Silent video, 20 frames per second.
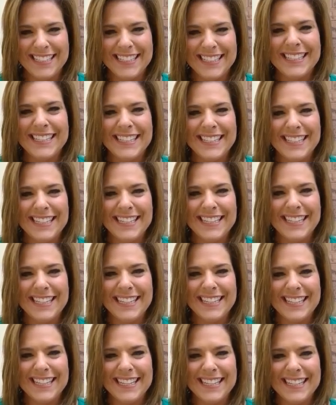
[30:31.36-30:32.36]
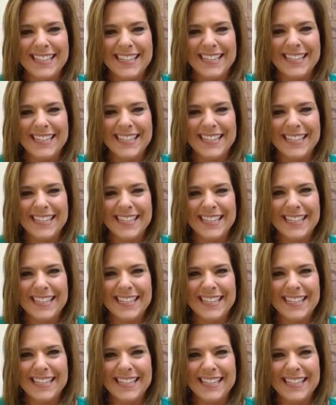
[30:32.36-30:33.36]

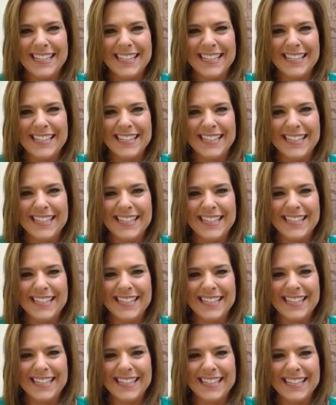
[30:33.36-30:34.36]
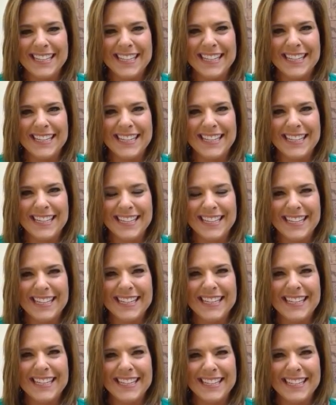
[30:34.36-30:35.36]
This person isn't speaking.